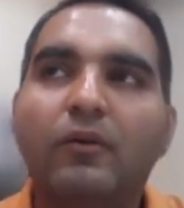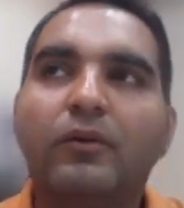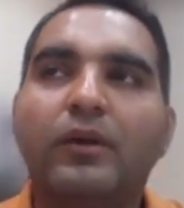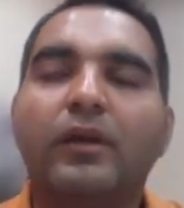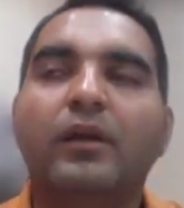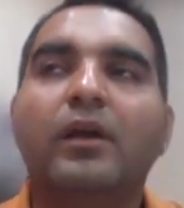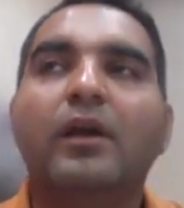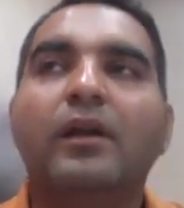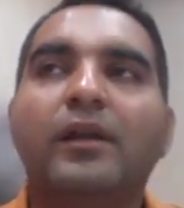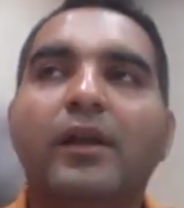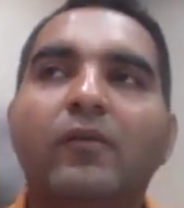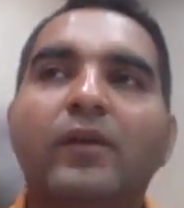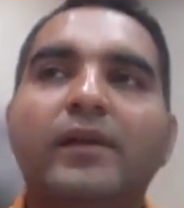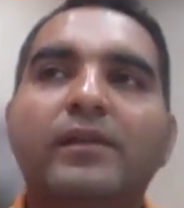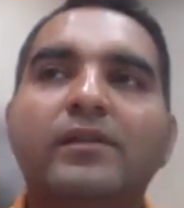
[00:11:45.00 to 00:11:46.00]
Okay.
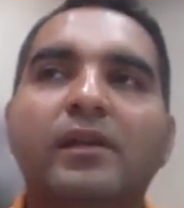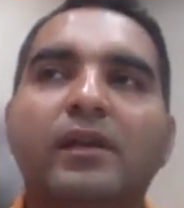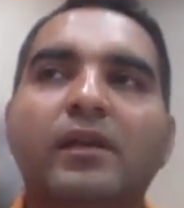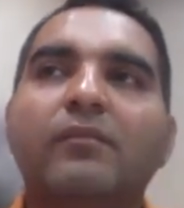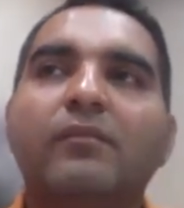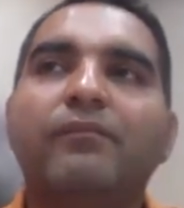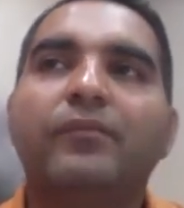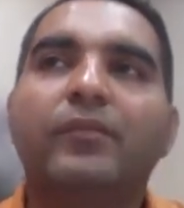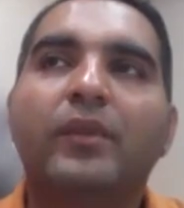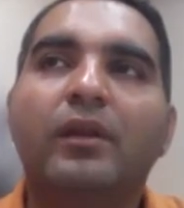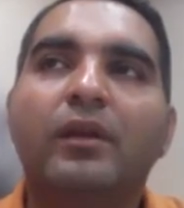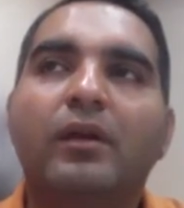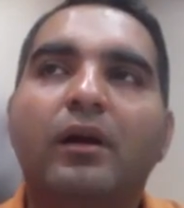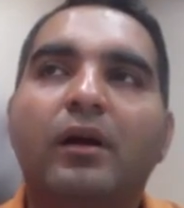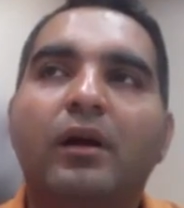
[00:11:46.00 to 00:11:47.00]
Now let's say
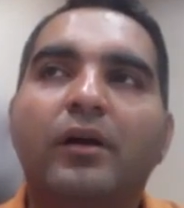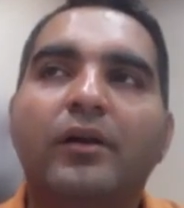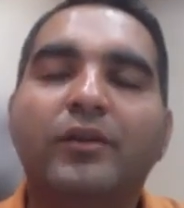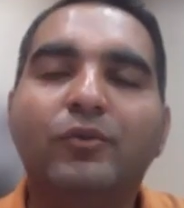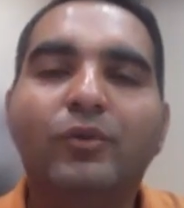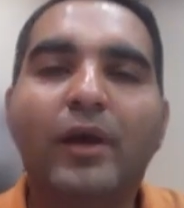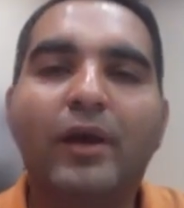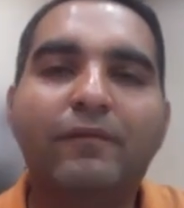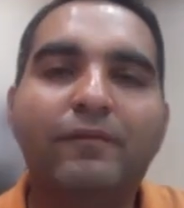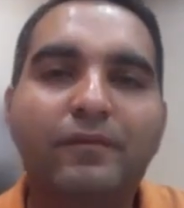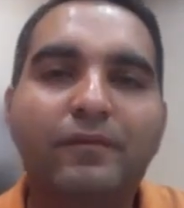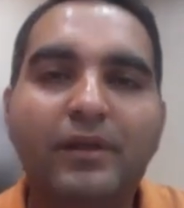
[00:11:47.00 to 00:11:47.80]
you have